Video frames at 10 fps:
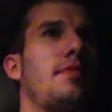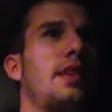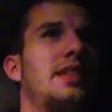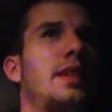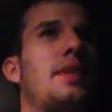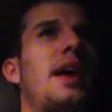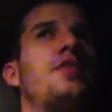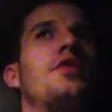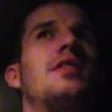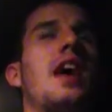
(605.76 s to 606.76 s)
Skipped
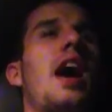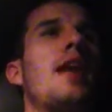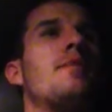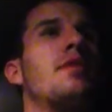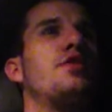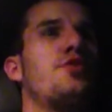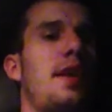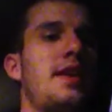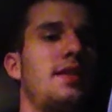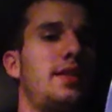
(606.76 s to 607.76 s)
that due to time
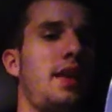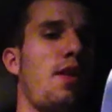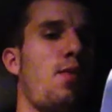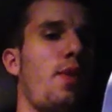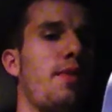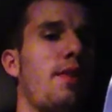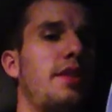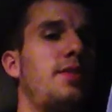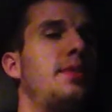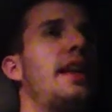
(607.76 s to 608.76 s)
constraints and went
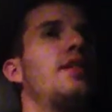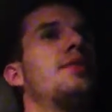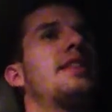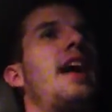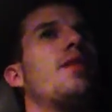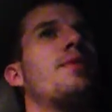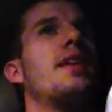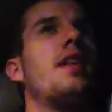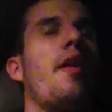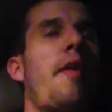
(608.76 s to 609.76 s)
right to St. Louis
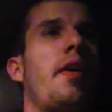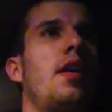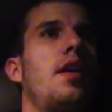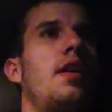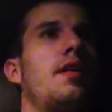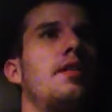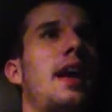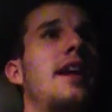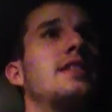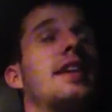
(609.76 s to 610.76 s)
Galleria.
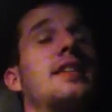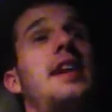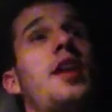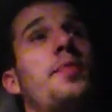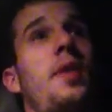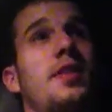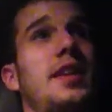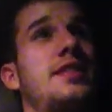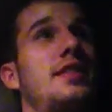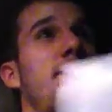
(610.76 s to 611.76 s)
That's like a South Park.
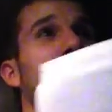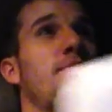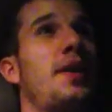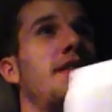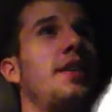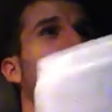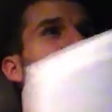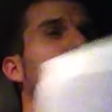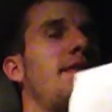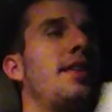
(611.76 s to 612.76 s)
That's Stephen Swain
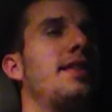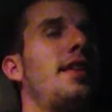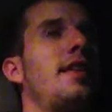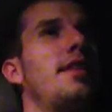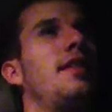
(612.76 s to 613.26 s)
territory right there.